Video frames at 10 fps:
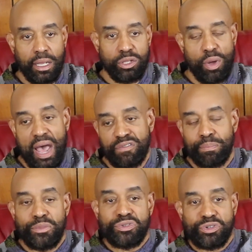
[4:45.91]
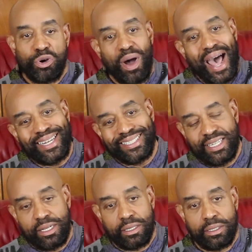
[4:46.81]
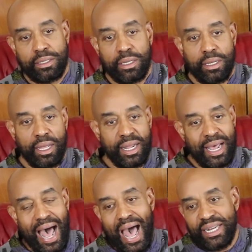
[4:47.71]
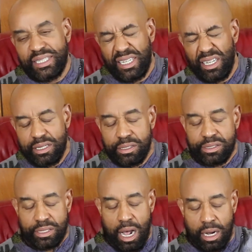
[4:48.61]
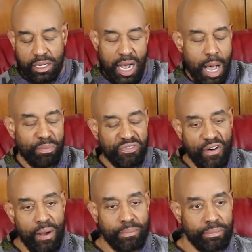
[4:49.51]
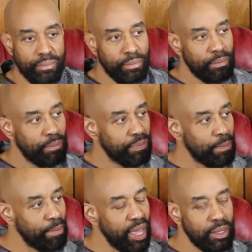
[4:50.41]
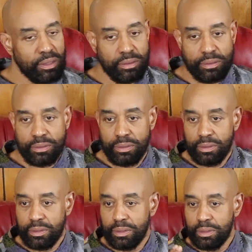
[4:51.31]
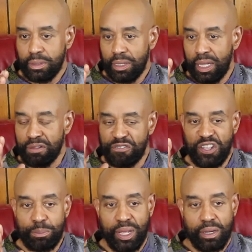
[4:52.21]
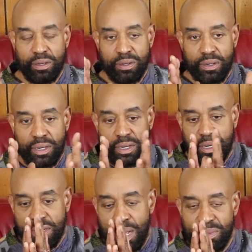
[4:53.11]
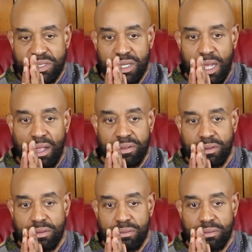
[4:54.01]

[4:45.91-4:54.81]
You have a musical idea, and the ideas come from the male and the female coming together.